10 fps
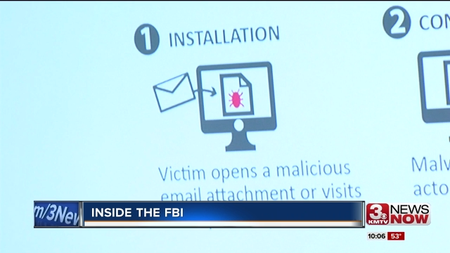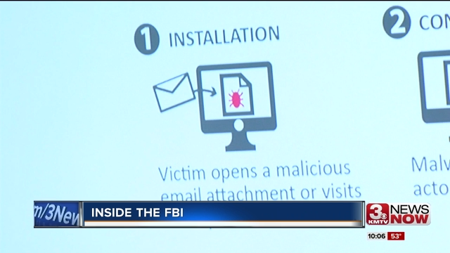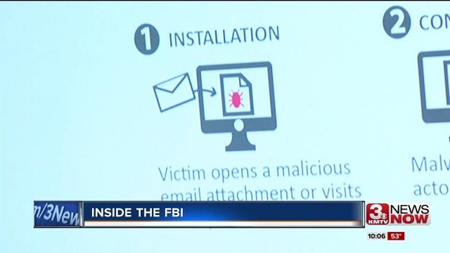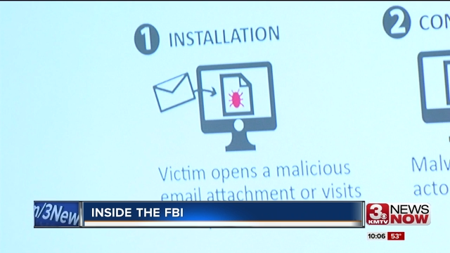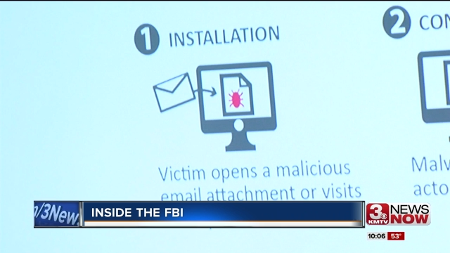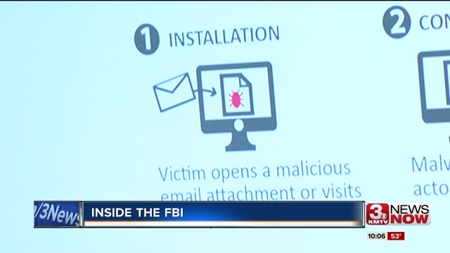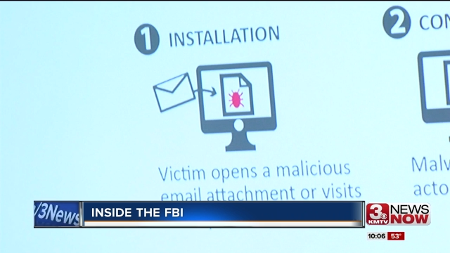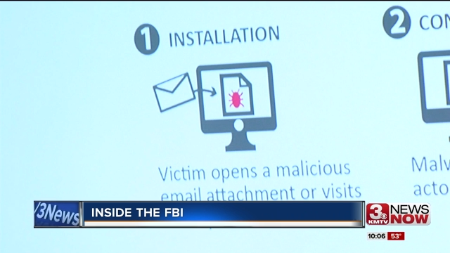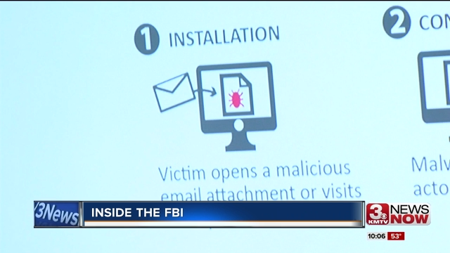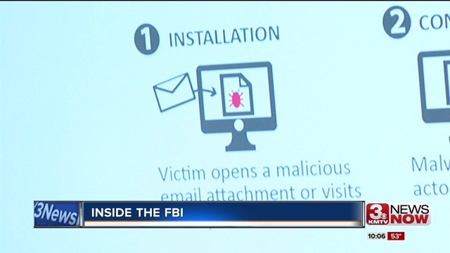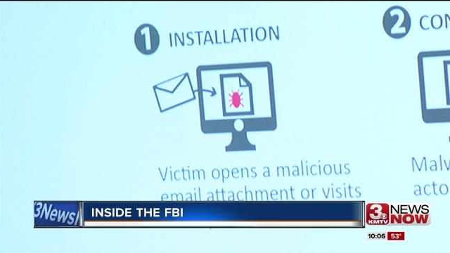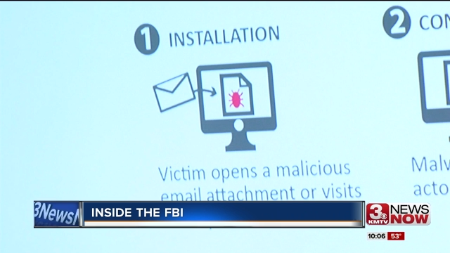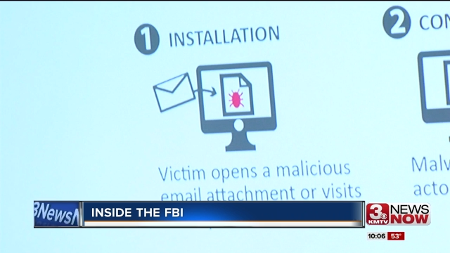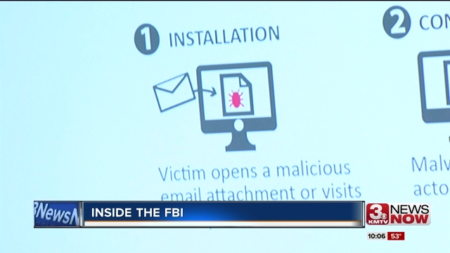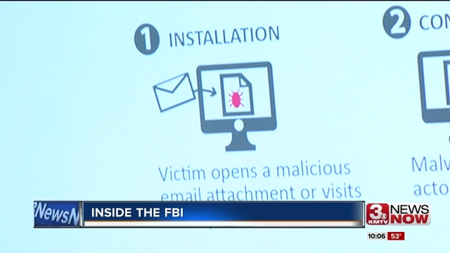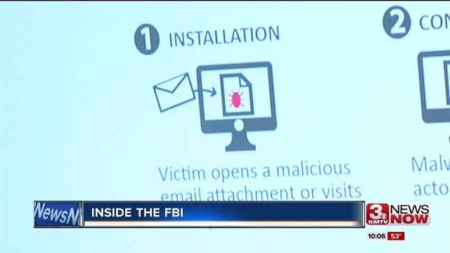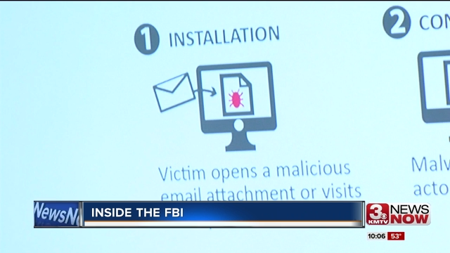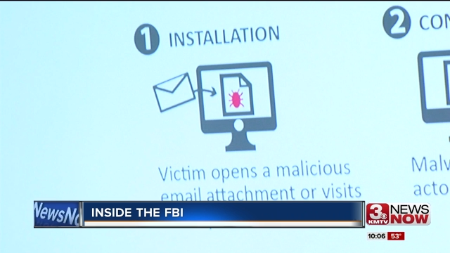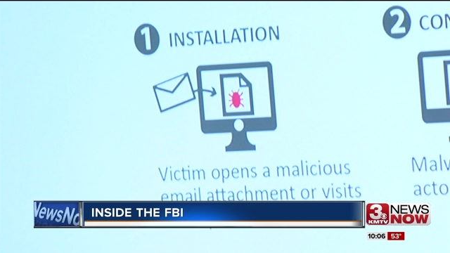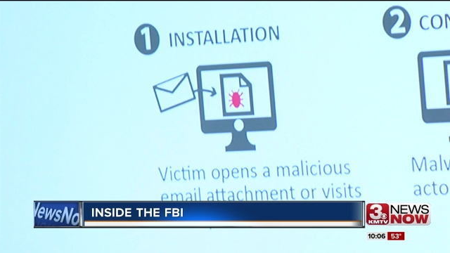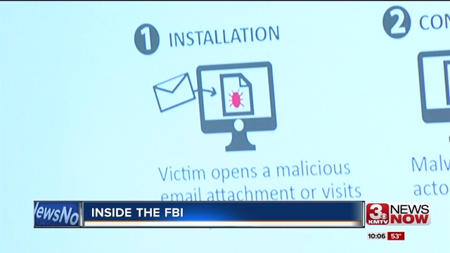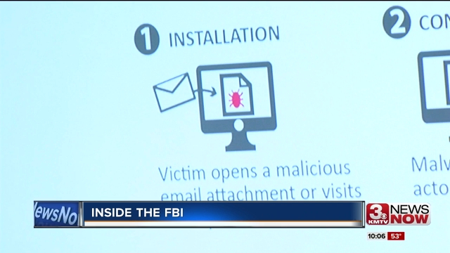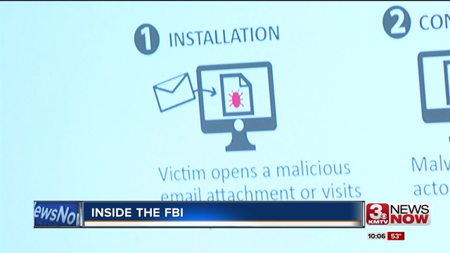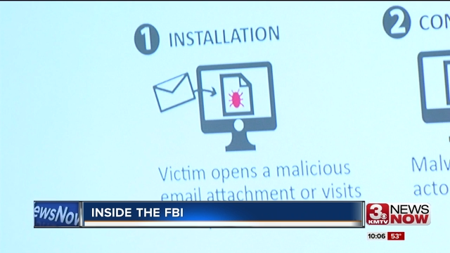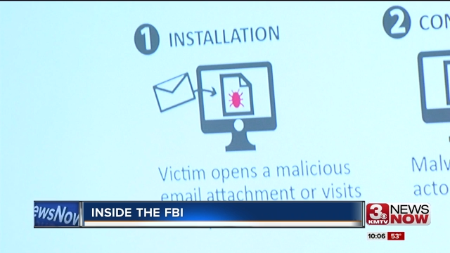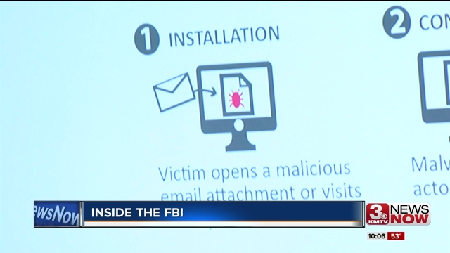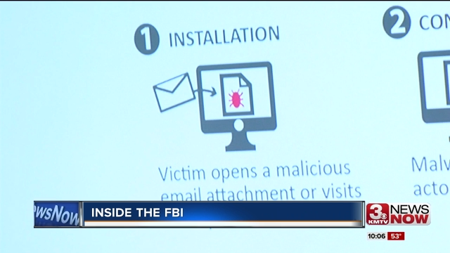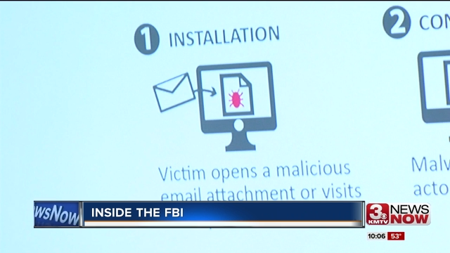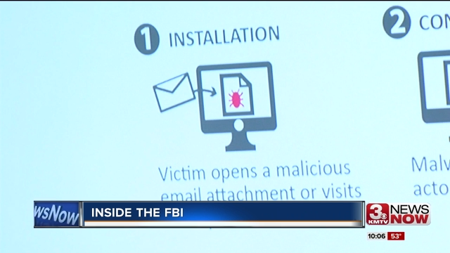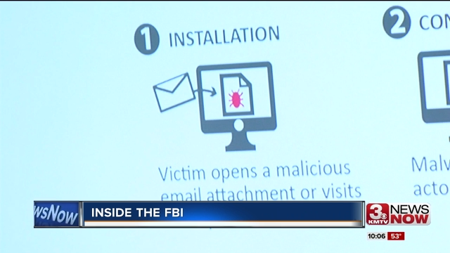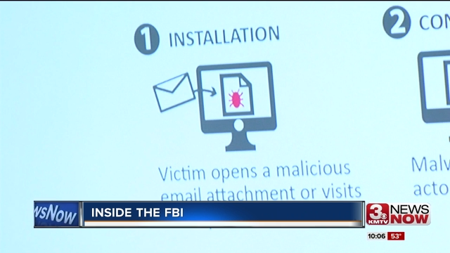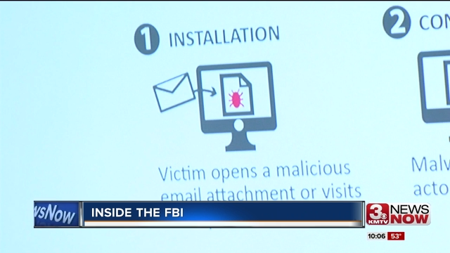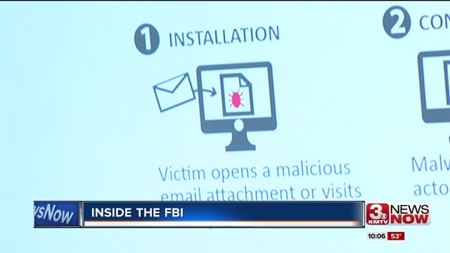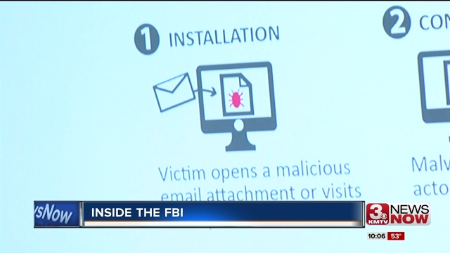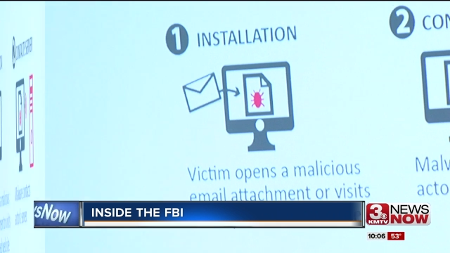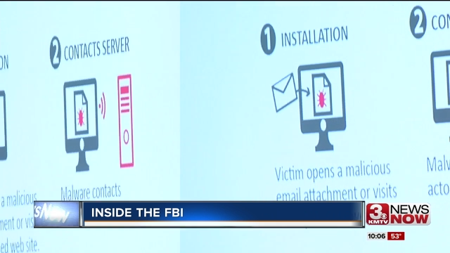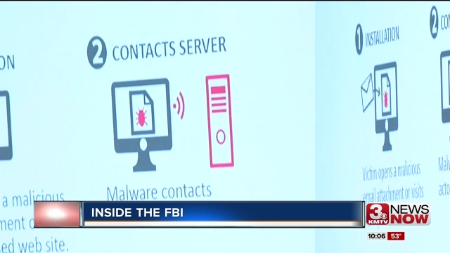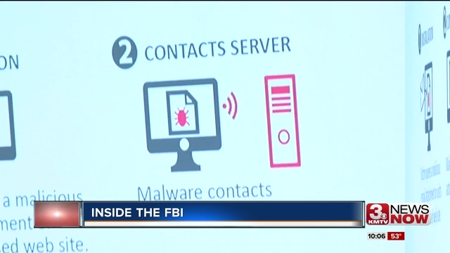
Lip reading: [unreadable: no face in view]